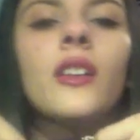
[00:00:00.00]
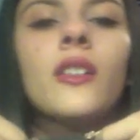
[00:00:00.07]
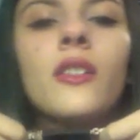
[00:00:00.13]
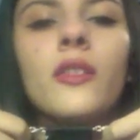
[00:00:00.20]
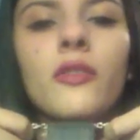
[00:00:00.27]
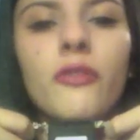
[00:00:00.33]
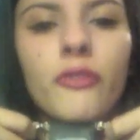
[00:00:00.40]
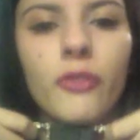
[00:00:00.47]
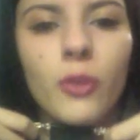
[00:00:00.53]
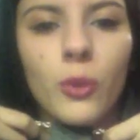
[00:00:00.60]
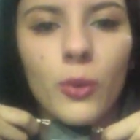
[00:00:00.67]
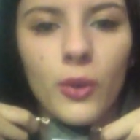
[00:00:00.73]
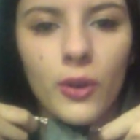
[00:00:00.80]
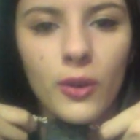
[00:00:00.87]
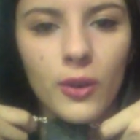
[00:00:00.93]

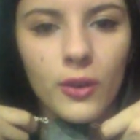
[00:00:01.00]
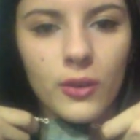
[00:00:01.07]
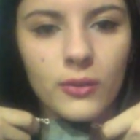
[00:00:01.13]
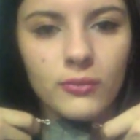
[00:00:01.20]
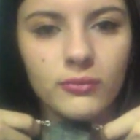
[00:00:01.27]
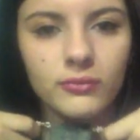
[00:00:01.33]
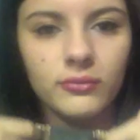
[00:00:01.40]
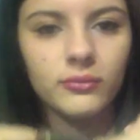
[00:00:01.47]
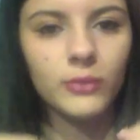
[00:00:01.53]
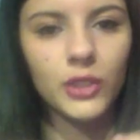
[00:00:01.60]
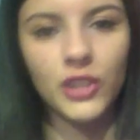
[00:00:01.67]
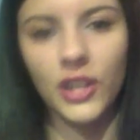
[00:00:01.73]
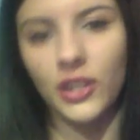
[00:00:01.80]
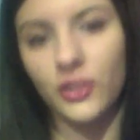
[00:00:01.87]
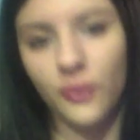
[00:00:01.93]
floral
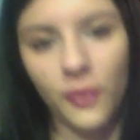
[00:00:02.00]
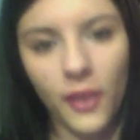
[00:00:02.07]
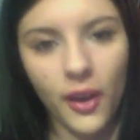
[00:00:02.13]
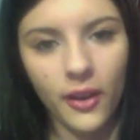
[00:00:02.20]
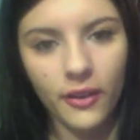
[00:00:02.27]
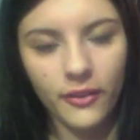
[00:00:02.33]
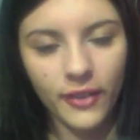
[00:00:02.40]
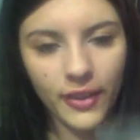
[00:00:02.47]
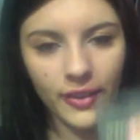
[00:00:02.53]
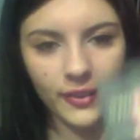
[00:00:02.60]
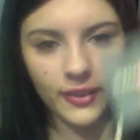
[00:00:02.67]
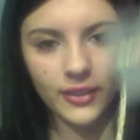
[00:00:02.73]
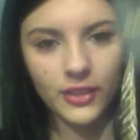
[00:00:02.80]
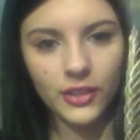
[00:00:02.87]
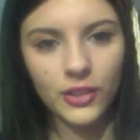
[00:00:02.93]
which I just love. I think
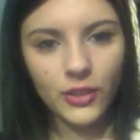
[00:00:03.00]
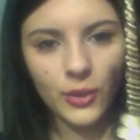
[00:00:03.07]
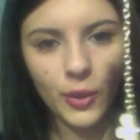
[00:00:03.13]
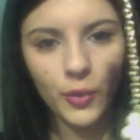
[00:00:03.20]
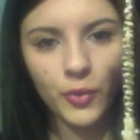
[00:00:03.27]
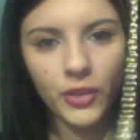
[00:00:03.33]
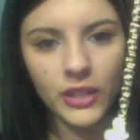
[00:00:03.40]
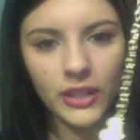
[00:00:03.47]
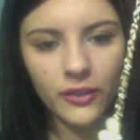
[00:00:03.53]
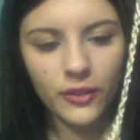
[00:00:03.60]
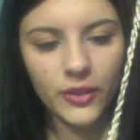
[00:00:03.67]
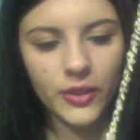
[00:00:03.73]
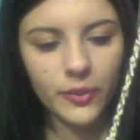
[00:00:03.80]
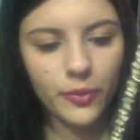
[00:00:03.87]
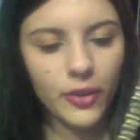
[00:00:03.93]
this is so pretty
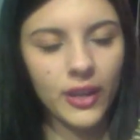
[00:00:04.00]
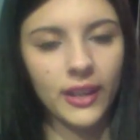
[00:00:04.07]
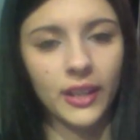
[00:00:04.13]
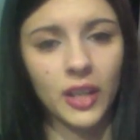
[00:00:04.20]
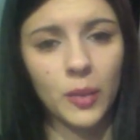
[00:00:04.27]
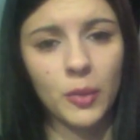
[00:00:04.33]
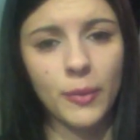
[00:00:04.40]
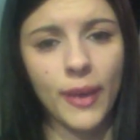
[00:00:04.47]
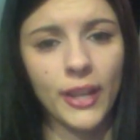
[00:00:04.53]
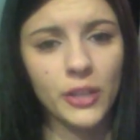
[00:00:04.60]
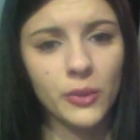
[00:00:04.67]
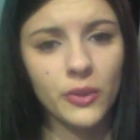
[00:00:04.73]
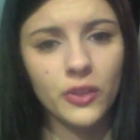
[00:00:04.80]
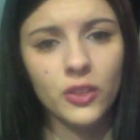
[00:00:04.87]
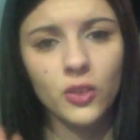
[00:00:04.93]
for spring and it can be
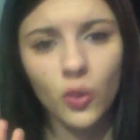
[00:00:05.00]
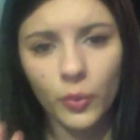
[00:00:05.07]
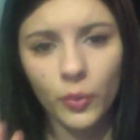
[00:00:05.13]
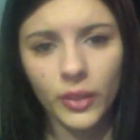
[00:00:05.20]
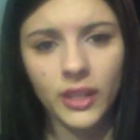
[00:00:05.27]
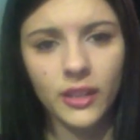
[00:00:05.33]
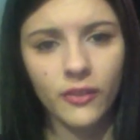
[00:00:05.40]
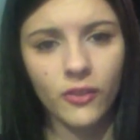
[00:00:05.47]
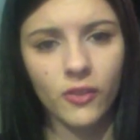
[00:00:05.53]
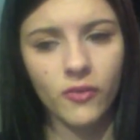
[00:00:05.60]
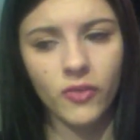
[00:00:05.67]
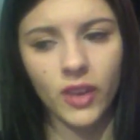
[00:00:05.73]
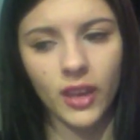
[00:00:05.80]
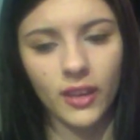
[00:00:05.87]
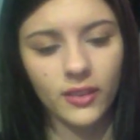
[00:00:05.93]
matched with so many
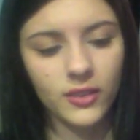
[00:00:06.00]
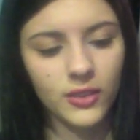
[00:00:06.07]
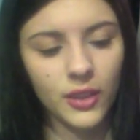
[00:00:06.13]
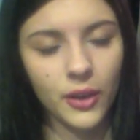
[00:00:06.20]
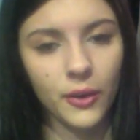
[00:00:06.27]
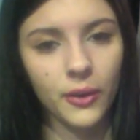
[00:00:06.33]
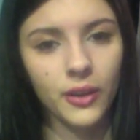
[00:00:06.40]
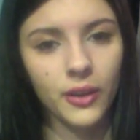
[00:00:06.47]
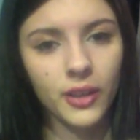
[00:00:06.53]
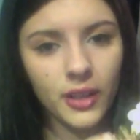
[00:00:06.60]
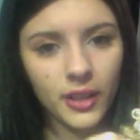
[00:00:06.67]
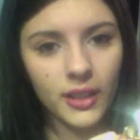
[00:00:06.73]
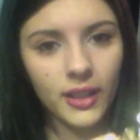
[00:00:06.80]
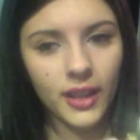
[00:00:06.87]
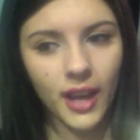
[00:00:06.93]
different things. So
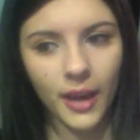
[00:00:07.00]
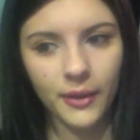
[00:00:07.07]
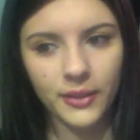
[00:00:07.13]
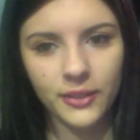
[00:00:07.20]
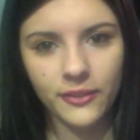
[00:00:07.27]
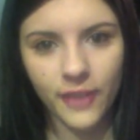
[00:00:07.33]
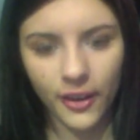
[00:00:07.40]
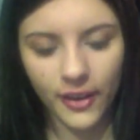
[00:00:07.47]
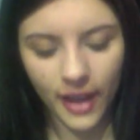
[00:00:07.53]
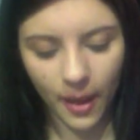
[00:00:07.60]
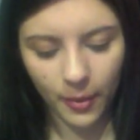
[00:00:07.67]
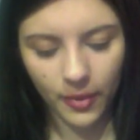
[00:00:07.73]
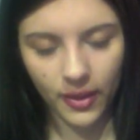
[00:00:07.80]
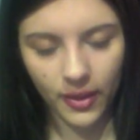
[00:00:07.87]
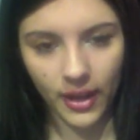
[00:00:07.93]
I was very
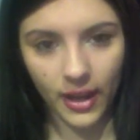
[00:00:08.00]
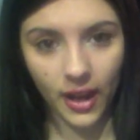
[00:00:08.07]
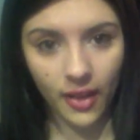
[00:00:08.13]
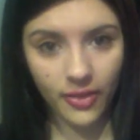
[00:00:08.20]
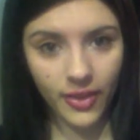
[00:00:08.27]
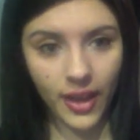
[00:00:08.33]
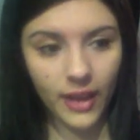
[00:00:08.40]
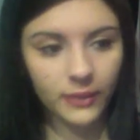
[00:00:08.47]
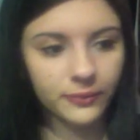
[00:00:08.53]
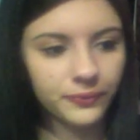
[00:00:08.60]
happy that I got that.